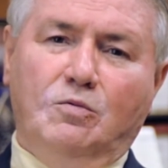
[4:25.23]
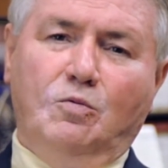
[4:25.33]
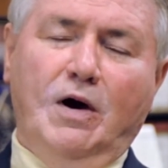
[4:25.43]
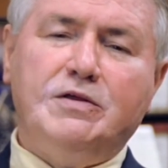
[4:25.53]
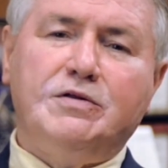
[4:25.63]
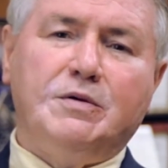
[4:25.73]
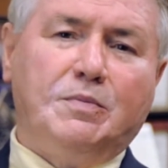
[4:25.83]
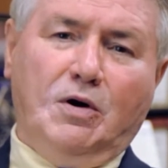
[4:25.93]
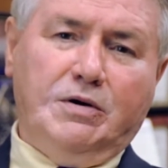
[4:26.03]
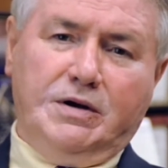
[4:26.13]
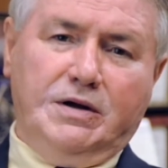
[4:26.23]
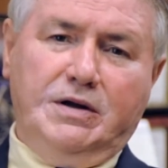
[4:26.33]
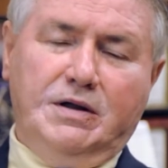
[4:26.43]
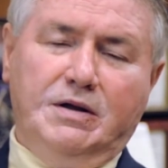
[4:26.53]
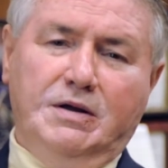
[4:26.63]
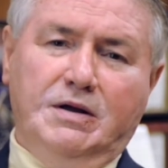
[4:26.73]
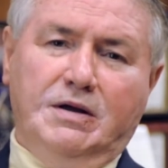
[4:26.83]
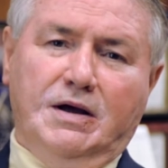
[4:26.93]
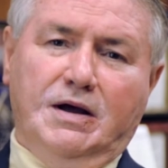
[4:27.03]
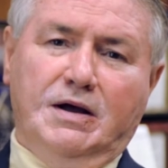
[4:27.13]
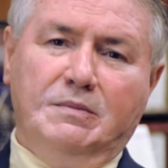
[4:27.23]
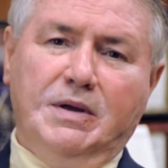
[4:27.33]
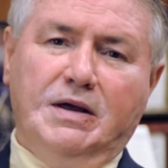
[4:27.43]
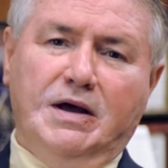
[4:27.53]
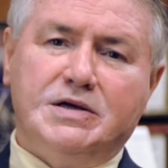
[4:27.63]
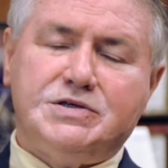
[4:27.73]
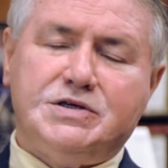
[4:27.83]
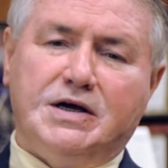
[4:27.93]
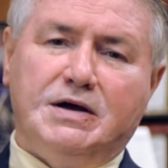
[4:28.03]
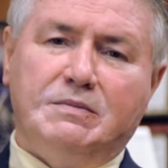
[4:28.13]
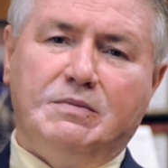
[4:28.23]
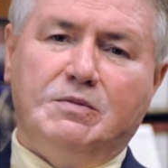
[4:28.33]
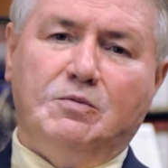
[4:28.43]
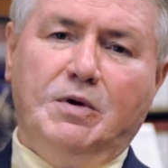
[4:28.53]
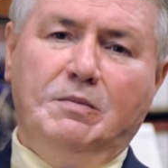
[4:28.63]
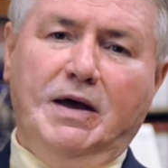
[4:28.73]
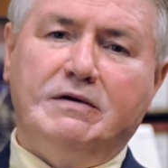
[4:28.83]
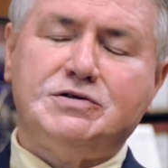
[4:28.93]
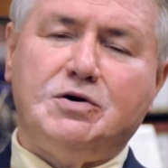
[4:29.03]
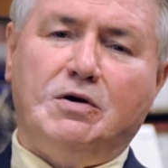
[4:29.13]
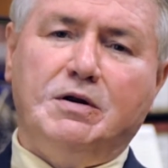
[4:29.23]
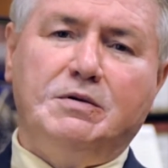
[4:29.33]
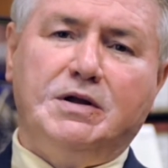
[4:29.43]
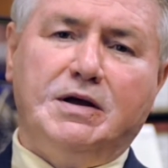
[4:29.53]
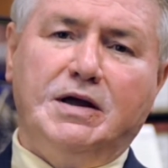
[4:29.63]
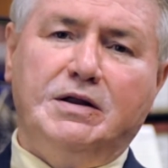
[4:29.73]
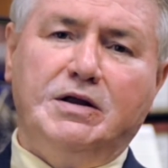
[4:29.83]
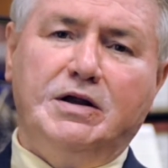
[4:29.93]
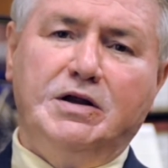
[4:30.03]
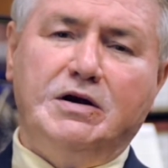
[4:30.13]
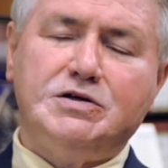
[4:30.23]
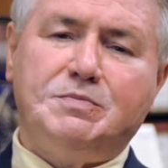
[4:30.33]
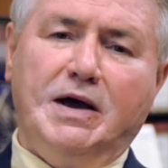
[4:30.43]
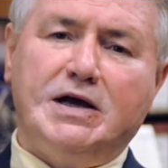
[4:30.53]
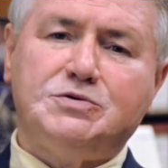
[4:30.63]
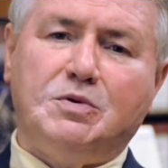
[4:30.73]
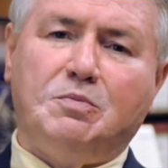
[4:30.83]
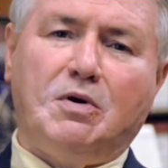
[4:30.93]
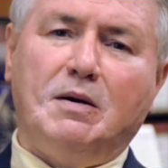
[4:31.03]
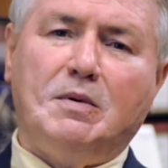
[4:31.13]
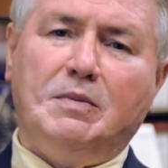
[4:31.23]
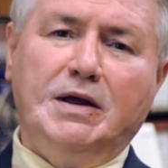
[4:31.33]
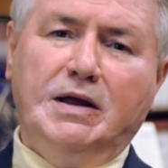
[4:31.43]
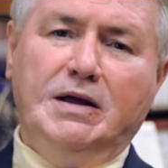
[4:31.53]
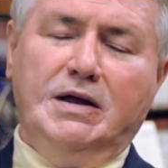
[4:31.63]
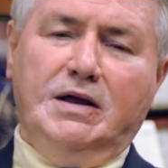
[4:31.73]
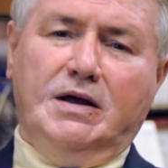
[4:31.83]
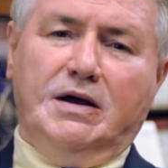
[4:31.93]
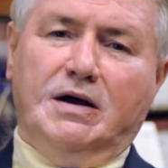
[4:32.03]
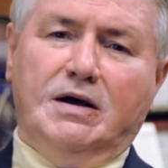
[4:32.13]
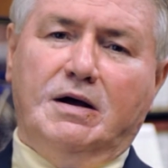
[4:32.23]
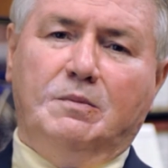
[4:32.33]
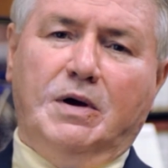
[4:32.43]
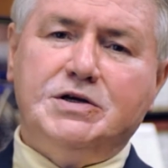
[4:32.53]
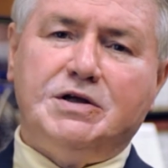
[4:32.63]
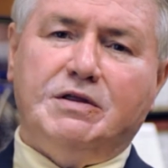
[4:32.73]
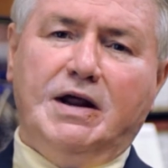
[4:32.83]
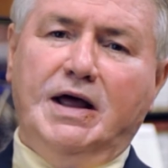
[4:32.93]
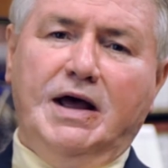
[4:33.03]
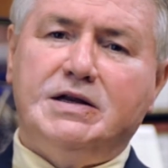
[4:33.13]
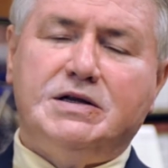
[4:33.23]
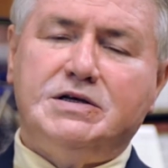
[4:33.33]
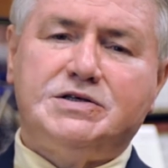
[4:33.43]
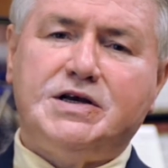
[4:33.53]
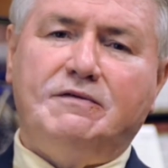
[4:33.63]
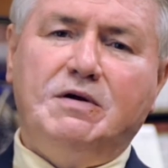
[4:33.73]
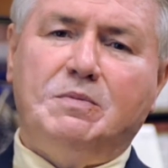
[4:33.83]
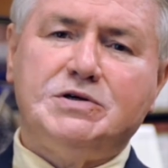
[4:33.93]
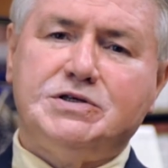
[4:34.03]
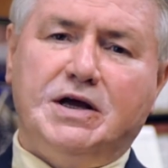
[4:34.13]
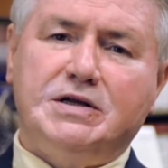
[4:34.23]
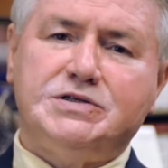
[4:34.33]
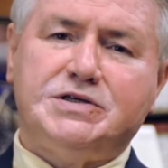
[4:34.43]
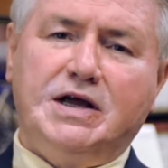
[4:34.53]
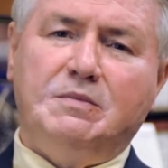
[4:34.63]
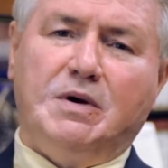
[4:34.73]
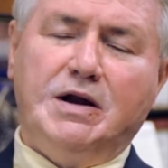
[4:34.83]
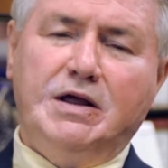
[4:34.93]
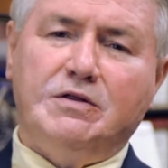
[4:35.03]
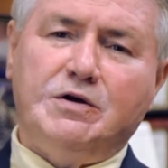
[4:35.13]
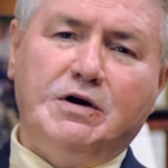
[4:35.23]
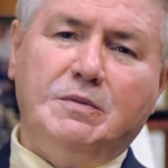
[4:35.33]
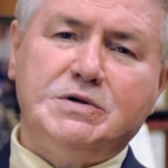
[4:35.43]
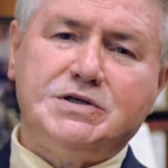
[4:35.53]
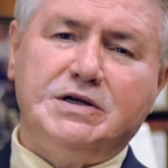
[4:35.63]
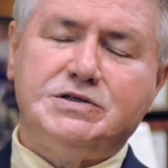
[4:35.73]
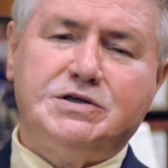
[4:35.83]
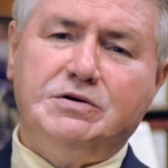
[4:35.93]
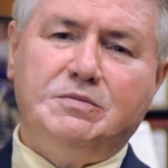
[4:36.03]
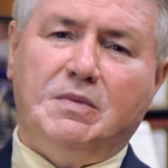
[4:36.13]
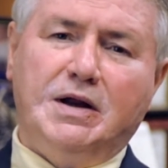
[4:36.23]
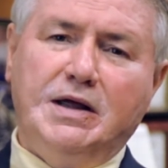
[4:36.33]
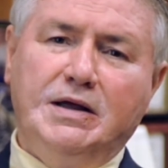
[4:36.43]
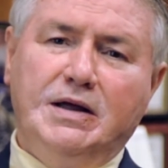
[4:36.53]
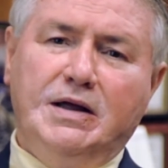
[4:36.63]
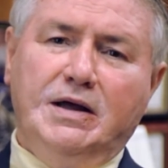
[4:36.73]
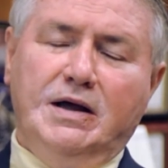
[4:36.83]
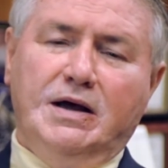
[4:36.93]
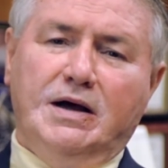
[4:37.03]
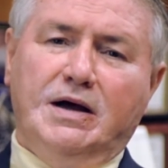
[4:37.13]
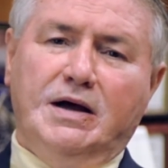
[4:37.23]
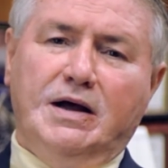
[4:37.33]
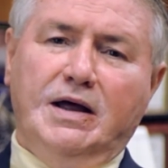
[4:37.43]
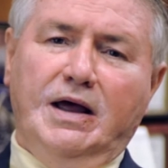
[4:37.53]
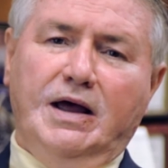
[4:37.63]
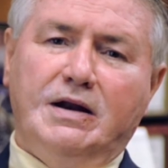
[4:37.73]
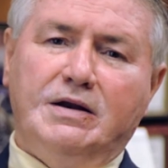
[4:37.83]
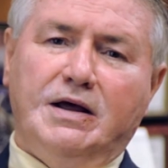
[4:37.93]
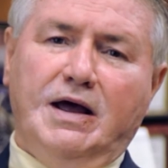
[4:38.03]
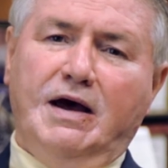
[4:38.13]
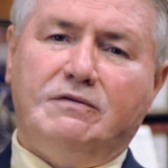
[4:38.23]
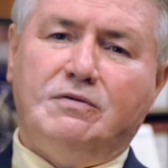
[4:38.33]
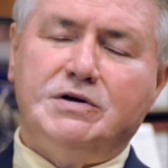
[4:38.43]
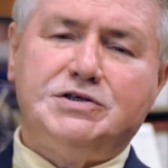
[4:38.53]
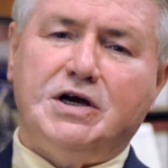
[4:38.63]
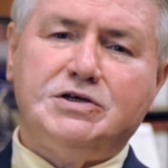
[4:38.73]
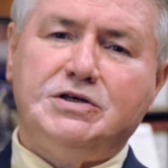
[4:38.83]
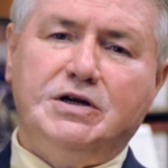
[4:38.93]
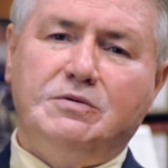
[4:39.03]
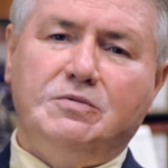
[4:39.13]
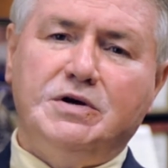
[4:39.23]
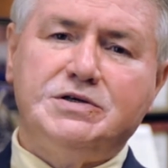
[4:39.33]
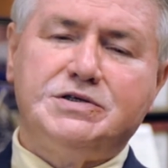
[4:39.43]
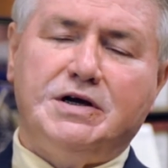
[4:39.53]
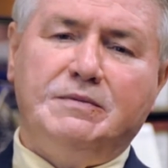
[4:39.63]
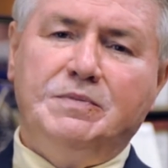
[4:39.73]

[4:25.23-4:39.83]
weathered the burden, because we may have started in years past with probably a budget that had 70% state money and 30% student money, and after the recession it was